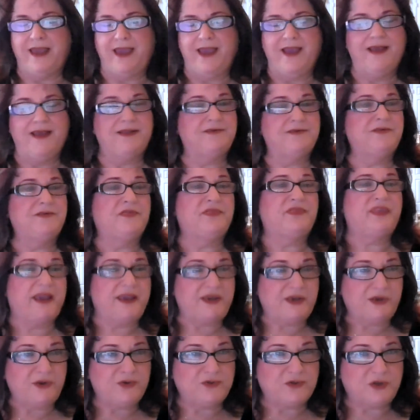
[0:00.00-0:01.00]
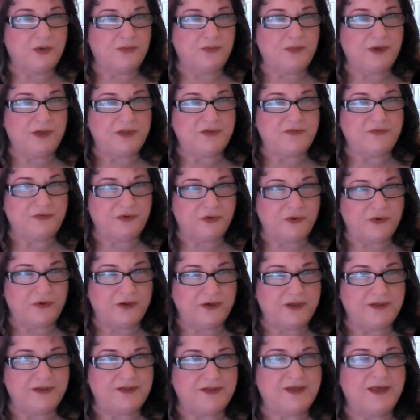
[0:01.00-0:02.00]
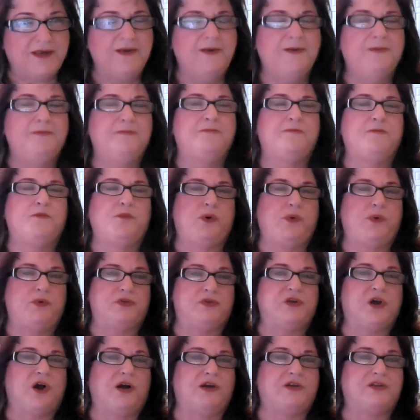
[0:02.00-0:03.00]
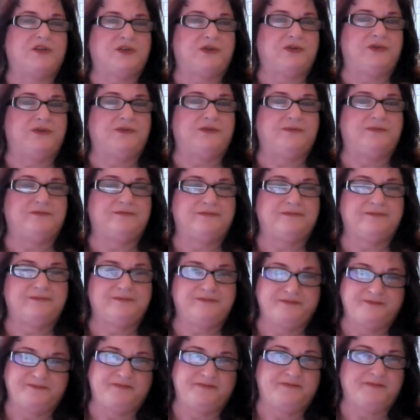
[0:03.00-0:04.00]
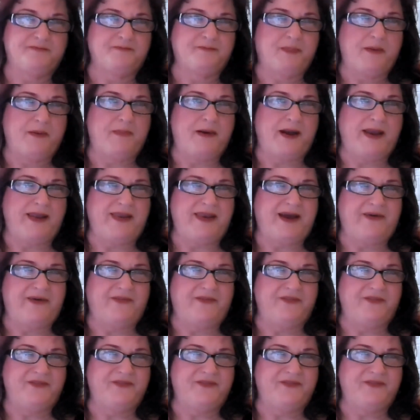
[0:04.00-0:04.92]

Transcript: And thank you so much, Florence. We will talk soon. Bye-bye now.